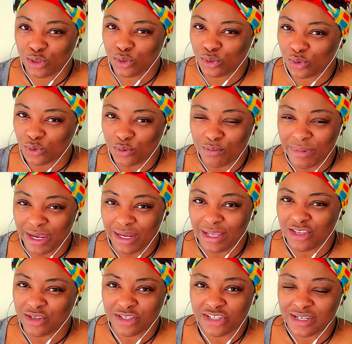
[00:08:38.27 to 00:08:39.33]

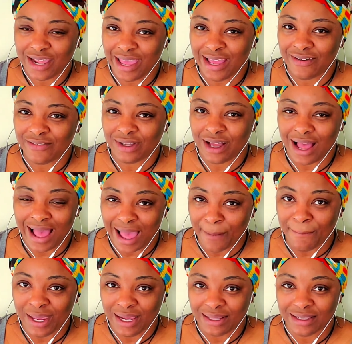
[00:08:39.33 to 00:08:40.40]
you shouldn't have a high
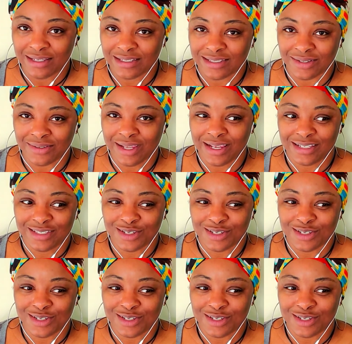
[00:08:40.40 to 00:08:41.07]
balance on that.